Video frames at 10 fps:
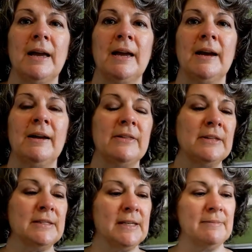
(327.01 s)
And
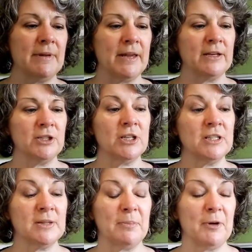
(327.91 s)
this seemed like
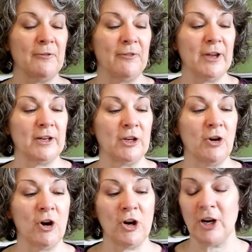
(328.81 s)
just the perfect
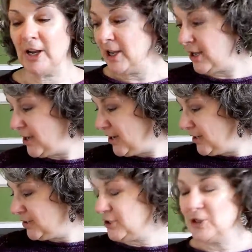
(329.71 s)
yarn
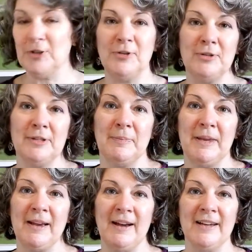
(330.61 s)
to choose
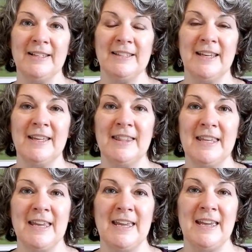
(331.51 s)
because in
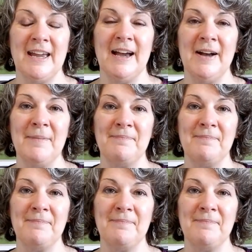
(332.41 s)
the